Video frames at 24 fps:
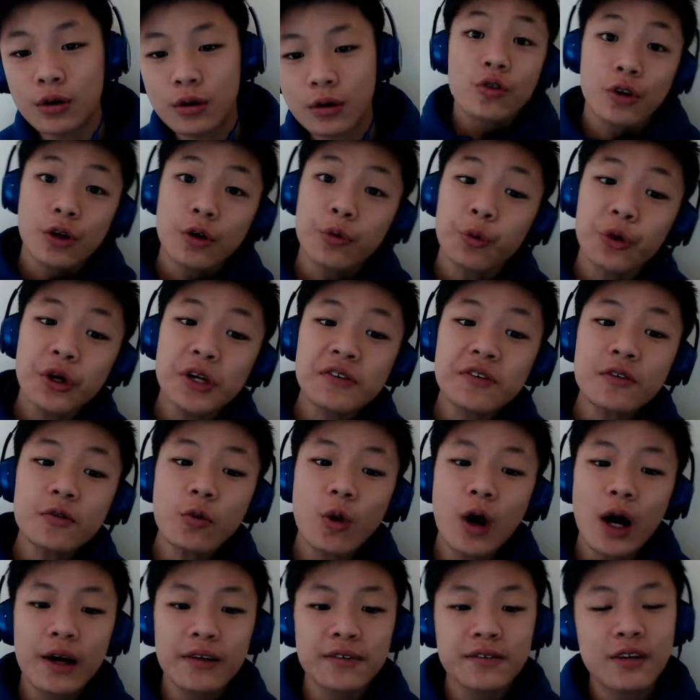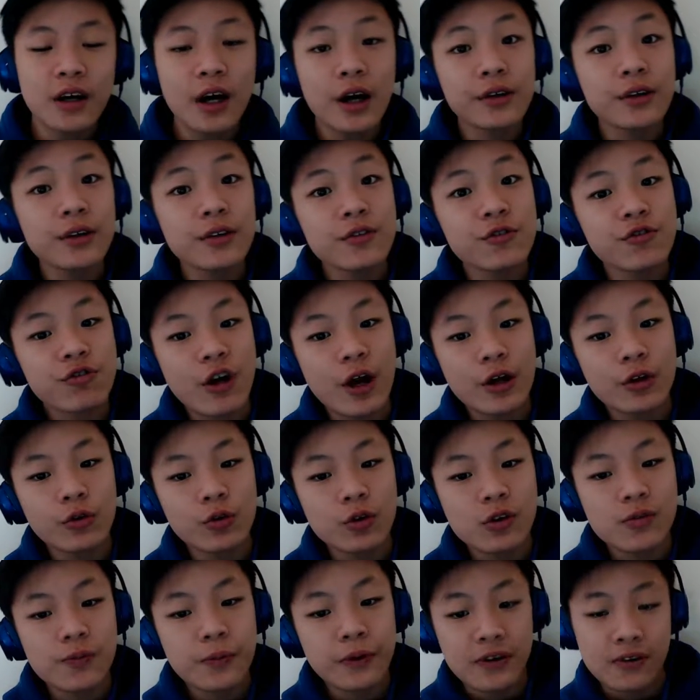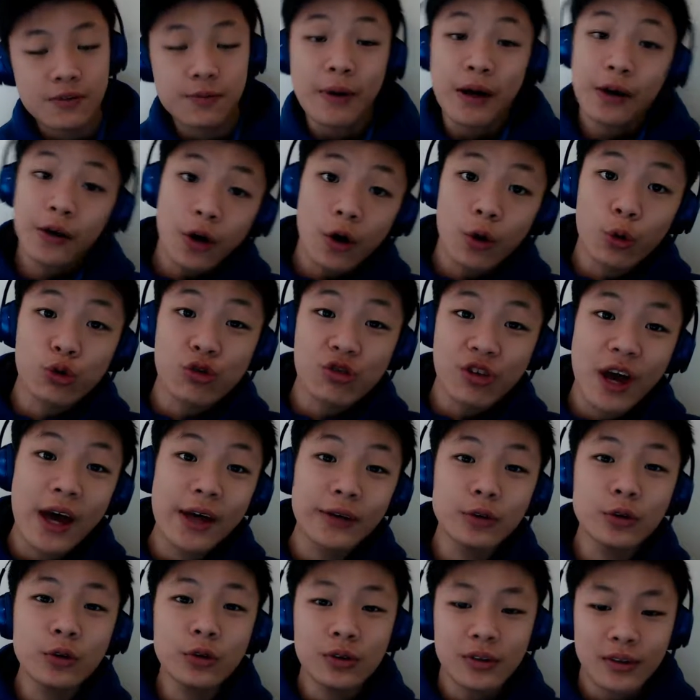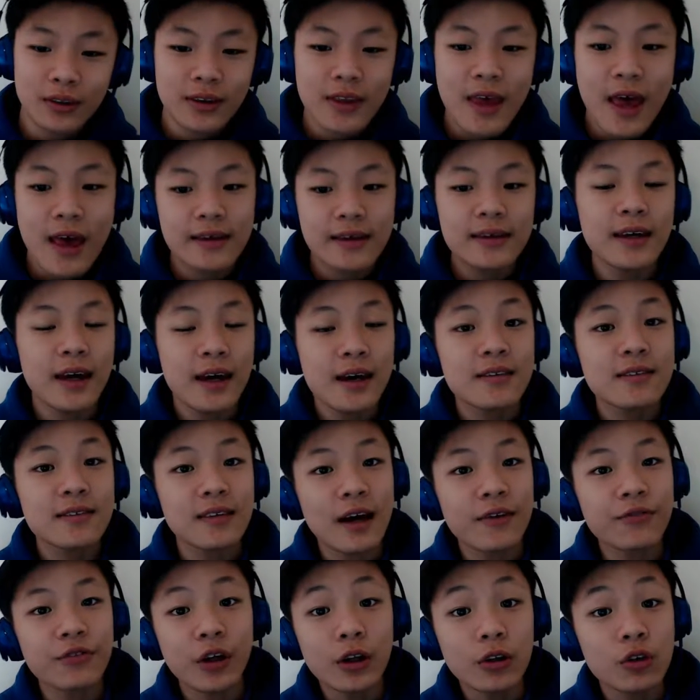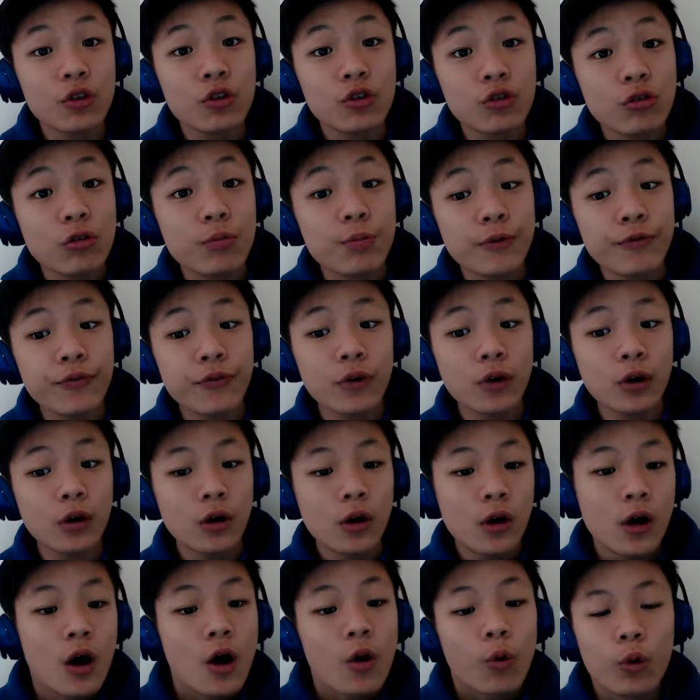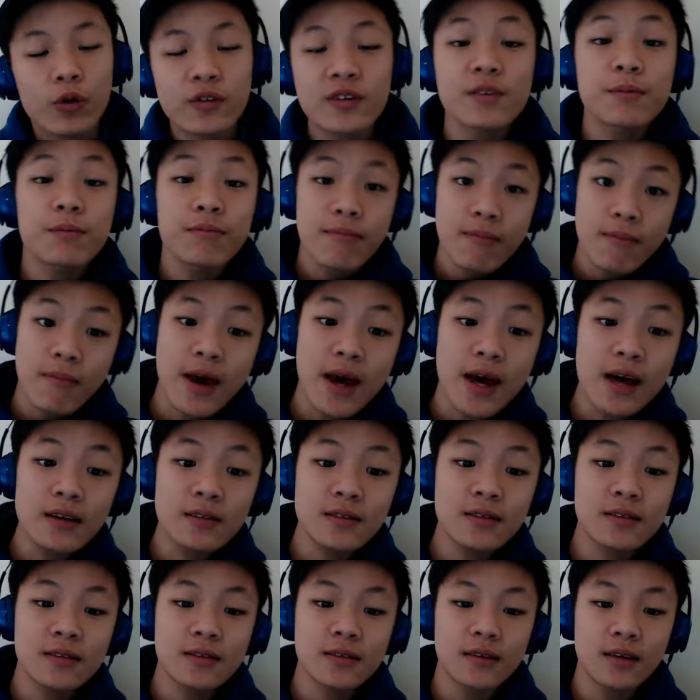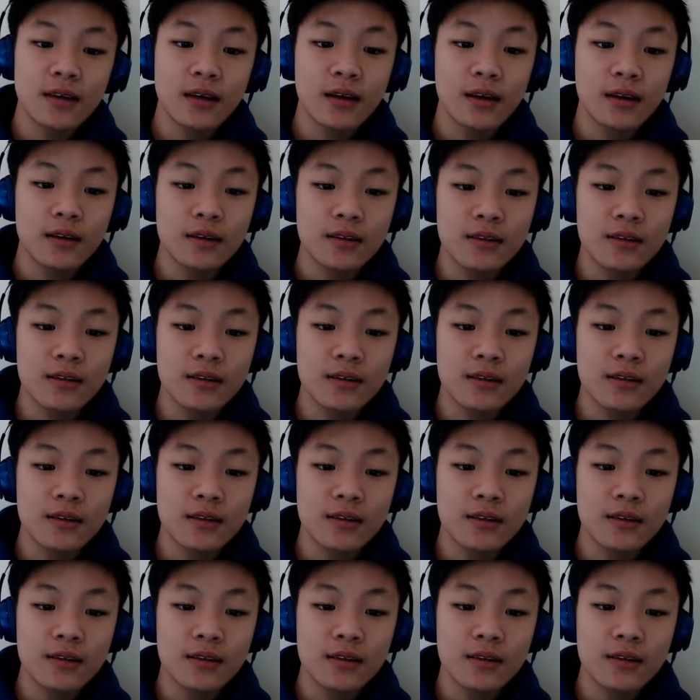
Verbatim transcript: So the reason why I started this channel is because my old channel, yes, I've done YouTube before, was a mess.